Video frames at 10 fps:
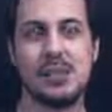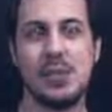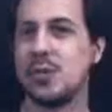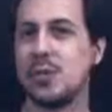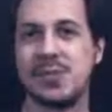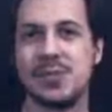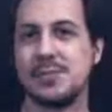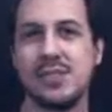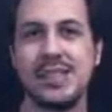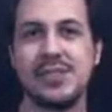Mordo
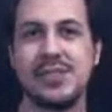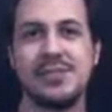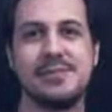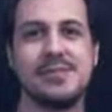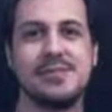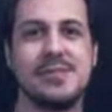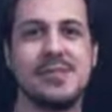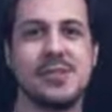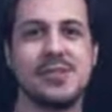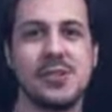doesn't believe it
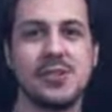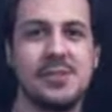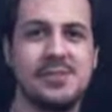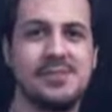at first.